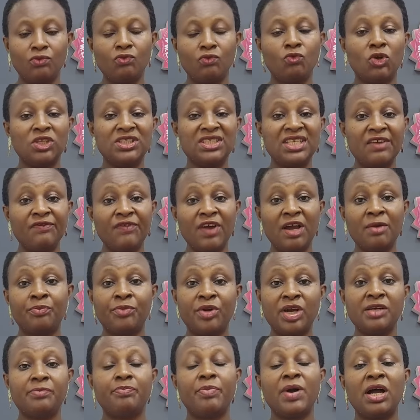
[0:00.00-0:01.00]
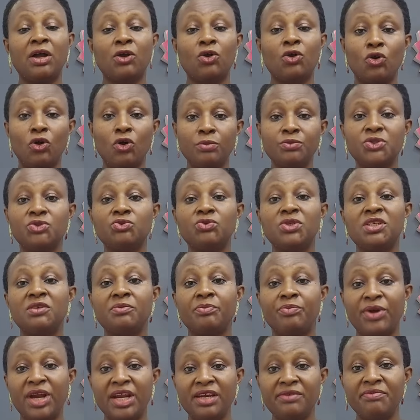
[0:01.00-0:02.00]
Whatever bread pan comes with the
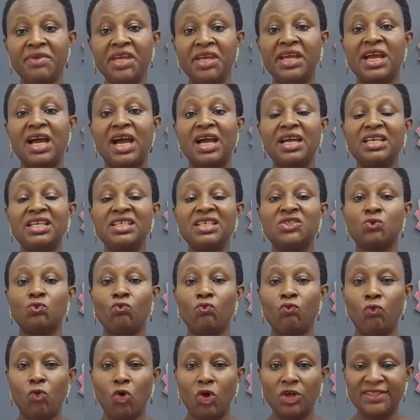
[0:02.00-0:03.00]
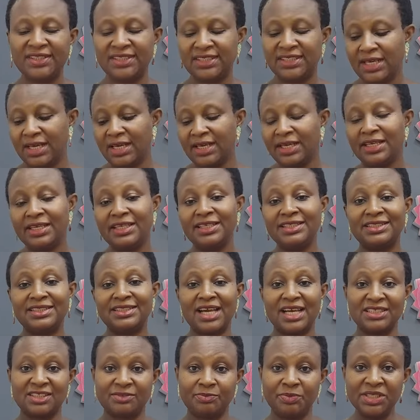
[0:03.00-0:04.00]
bread maker is what it
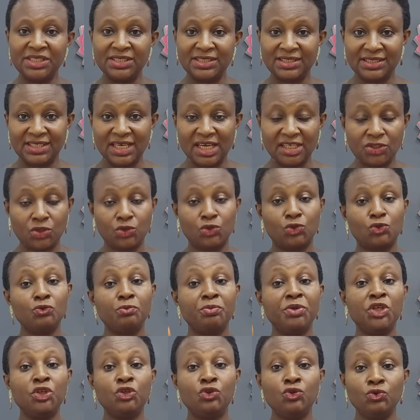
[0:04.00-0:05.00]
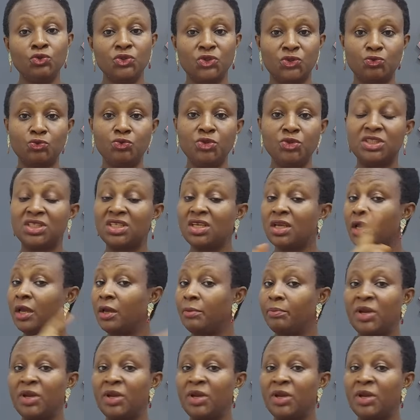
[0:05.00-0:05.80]
has been set to be used with.